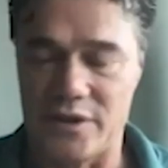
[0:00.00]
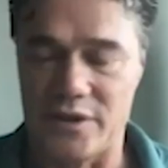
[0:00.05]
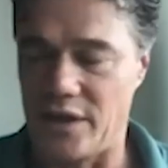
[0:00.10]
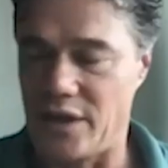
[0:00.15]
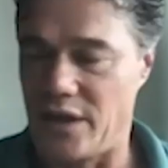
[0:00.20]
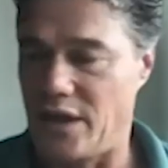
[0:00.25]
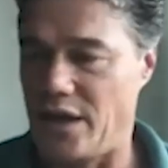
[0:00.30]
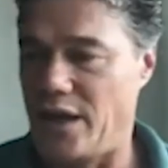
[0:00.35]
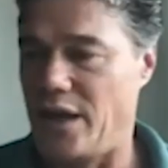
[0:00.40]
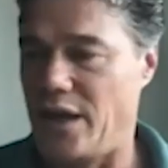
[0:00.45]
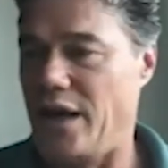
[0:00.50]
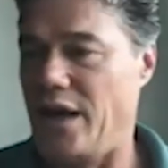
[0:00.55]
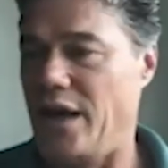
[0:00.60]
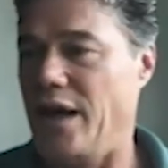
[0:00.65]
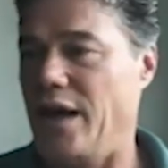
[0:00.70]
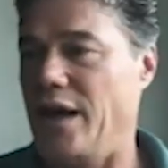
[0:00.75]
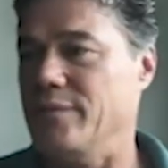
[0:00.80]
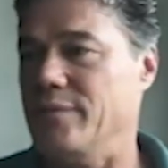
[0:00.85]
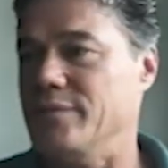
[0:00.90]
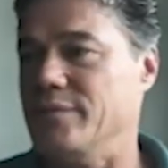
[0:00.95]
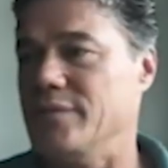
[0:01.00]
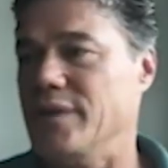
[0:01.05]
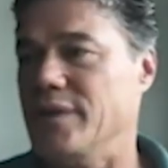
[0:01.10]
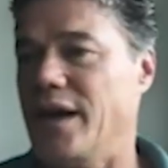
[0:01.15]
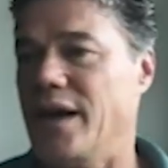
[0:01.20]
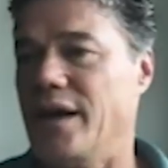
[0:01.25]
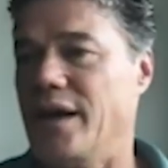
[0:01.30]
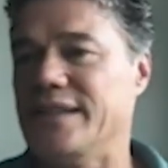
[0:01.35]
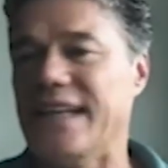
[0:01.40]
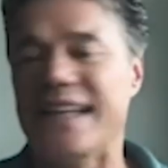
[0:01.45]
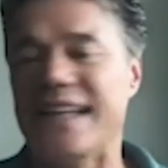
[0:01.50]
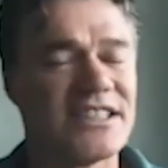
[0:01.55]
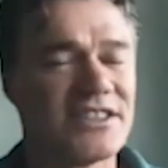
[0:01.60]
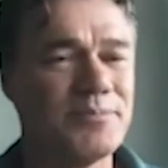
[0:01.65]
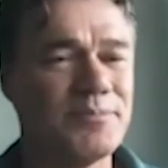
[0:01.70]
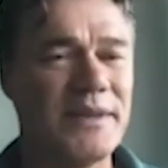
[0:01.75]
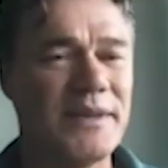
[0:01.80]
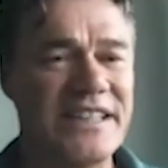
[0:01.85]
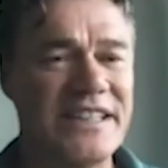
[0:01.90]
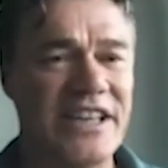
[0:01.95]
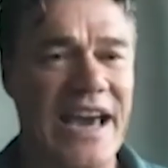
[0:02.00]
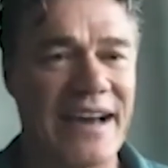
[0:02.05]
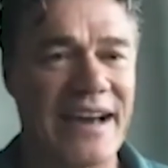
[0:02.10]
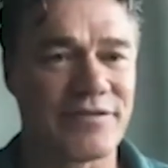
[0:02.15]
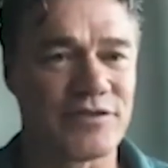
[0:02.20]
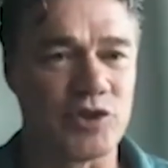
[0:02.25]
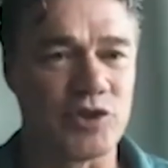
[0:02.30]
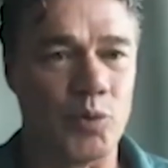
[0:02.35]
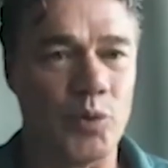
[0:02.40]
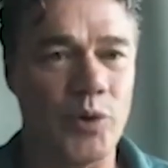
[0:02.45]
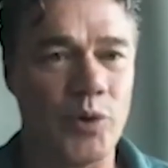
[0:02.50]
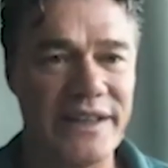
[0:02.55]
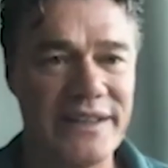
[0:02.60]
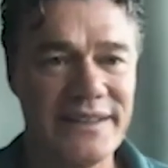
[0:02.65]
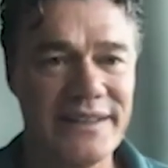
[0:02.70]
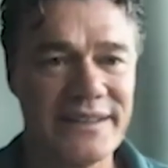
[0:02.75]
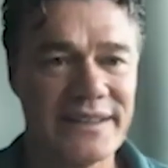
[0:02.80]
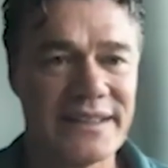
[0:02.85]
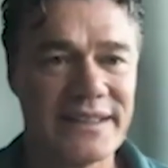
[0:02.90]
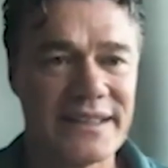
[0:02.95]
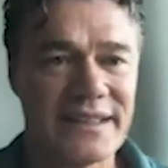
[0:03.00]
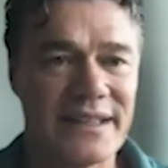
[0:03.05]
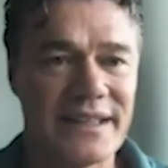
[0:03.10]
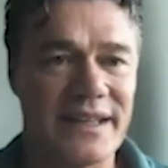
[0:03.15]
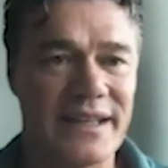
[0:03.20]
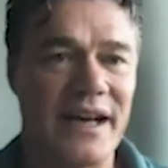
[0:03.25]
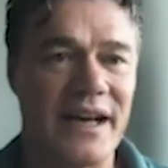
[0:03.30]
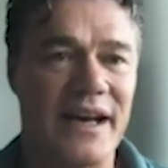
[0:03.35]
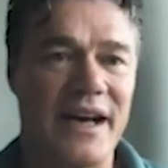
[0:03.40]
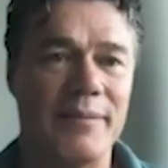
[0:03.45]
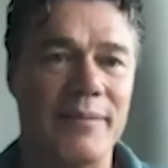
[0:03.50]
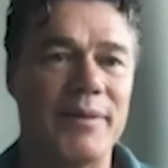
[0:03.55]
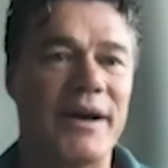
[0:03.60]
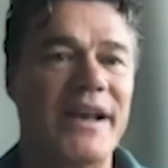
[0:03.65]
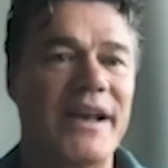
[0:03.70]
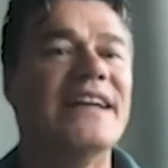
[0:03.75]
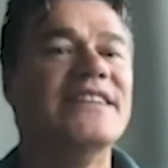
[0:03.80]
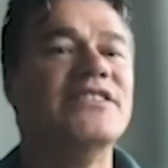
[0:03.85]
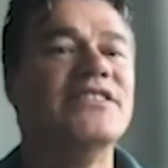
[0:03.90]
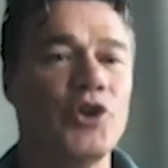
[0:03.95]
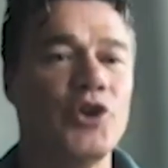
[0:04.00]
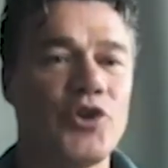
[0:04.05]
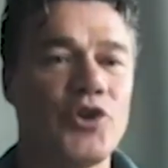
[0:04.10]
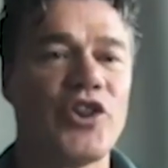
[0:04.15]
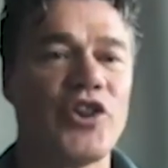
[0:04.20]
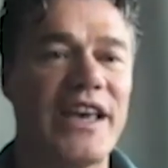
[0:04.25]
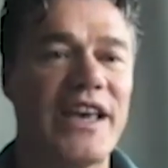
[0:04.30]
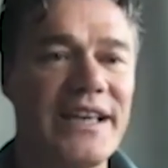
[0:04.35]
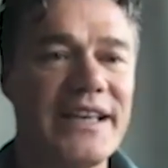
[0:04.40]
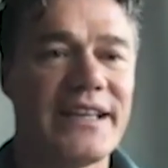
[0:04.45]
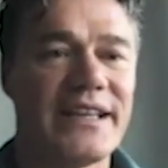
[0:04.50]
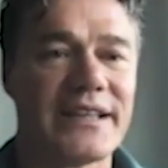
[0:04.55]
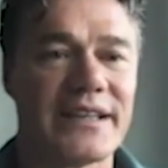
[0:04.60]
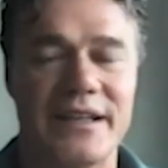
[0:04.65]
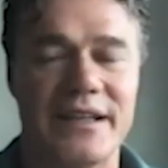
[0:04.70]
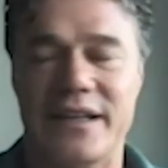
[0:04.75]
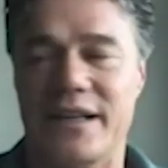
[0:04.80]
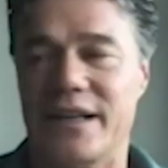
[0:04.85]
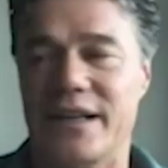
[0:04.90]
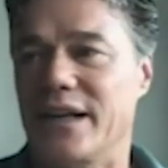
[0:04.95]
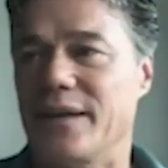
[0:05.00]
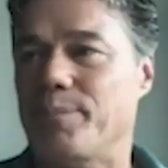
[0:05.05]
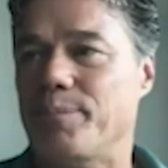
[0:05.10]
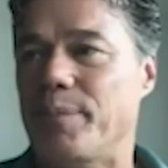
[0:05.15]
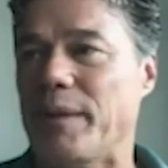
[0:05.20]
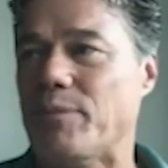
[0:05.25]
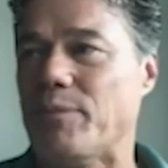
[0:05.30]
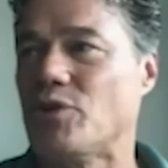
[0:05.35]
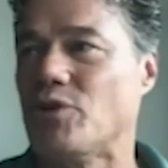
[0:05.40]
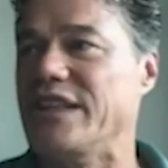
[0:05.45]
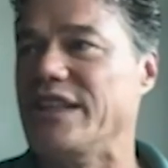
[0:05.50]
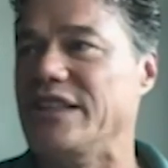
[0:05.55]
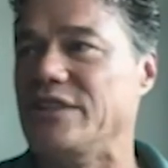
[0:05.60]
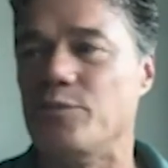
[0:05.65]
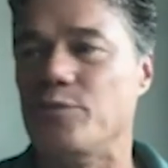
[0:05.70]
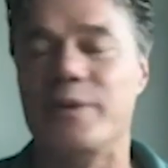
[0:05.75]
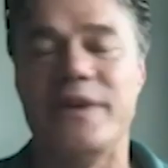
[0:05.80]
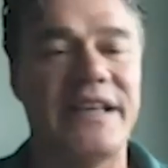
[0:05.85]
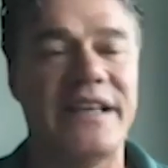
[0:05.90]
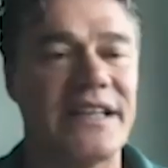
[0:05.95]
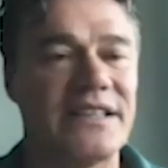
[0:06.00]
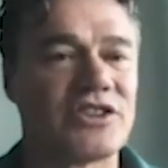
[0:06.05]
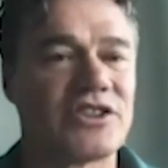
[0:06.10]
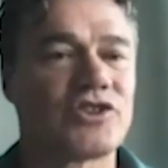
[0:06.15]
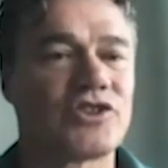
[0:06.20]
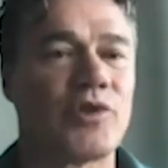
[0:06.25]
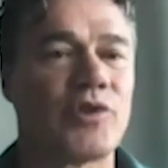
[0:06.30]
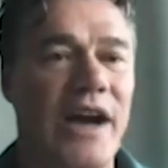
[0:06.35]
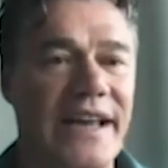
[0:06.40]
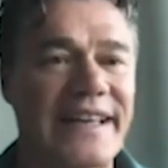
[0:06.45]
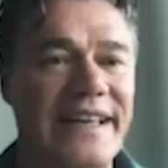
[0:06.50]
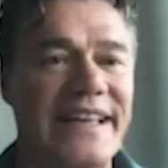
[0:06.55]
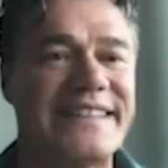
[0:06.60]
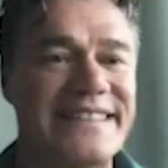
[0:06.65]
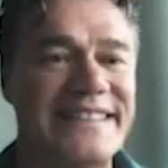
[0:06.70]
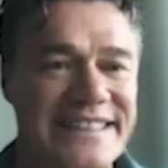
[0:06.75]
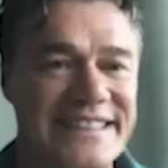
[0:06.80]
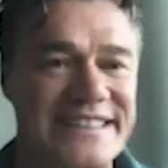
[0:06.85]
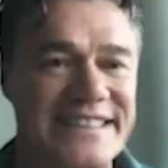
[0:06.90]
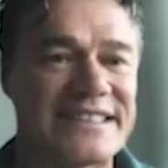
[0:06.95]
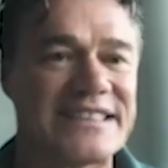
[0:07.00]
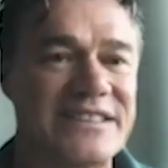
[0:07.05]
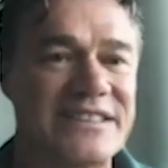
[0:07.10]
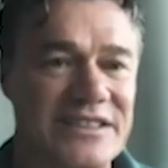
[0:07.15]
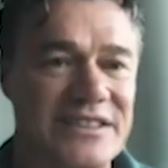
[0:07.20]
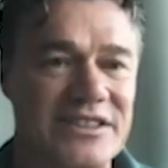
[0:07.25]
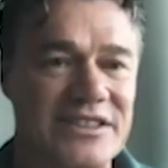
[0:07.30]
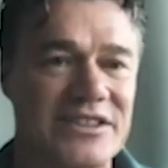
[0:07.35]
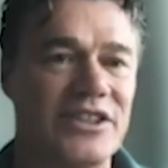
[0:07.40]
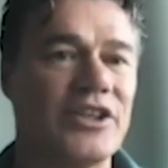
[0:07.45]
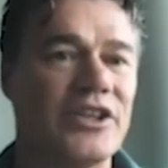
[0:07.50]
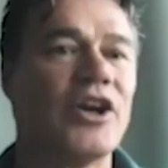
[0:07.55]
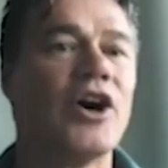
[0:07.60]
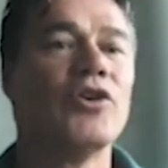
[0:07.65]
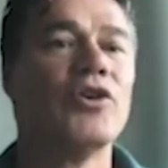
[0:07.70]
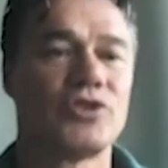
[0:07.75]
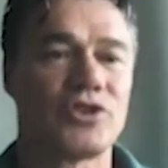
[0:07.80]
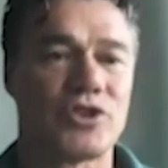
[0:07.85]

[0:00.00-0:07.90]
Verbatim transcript: Um, uh, that doesn't mean you have to win, uh, but I do think uh, people need to be in striking distance, you know.